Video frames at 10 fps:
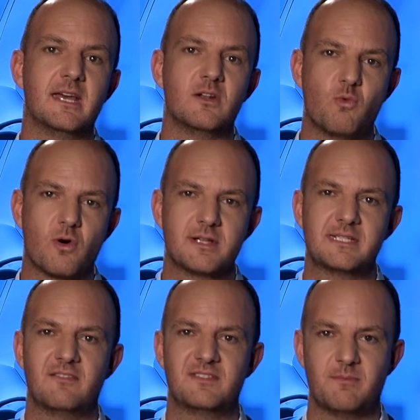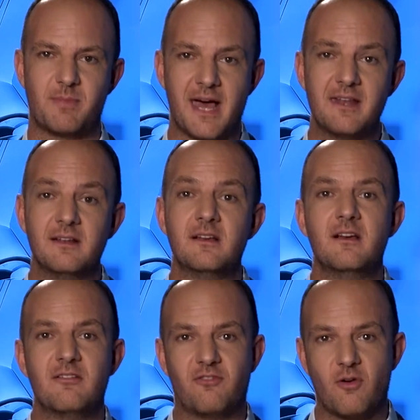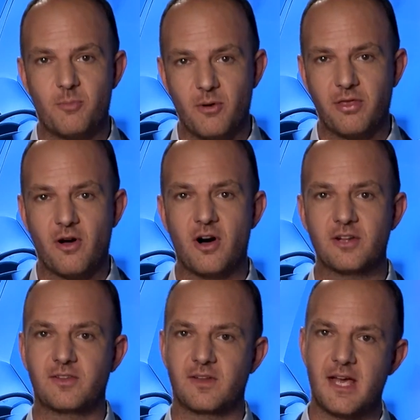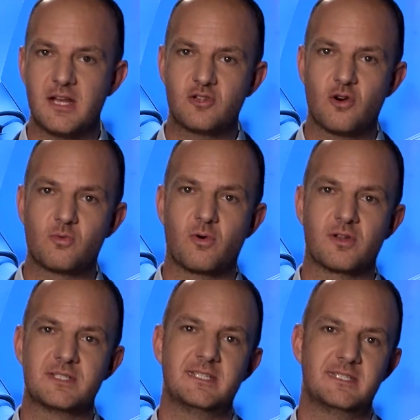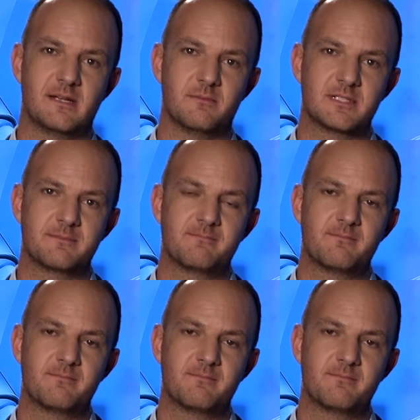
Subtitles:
and water safety plan for both hot and cold water systems.